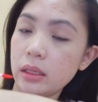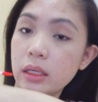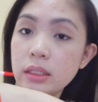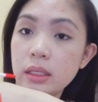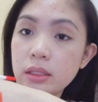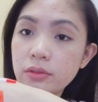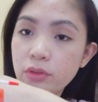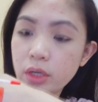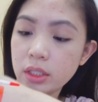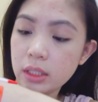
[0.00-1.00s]
This is
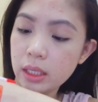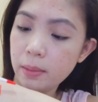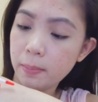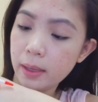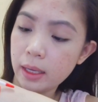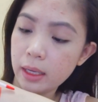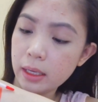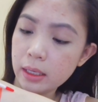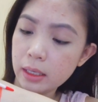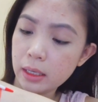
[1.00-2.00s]
Frosty
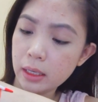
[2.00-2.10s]
Pink.